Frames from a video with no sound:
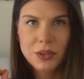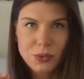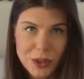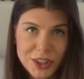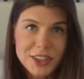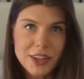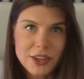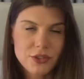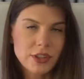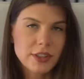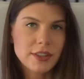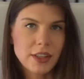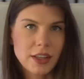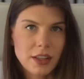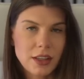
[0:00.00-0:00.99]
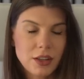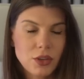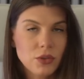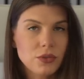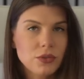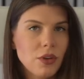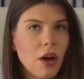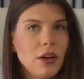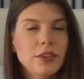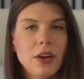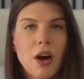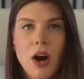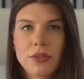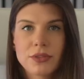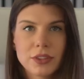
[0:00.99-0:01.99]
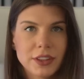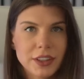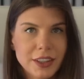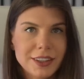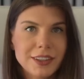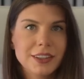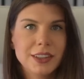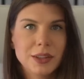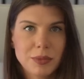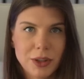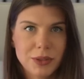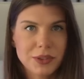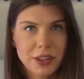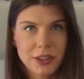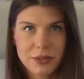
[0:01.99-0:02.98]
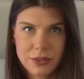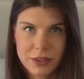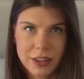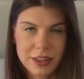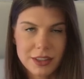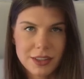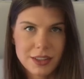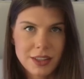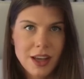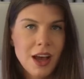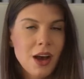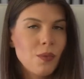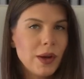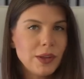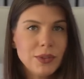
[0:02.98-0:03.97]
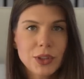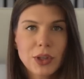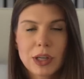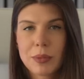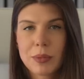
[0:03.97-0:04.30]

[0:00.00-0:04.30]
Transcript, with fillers: What's interesting, you don't often hear about interference. When we talk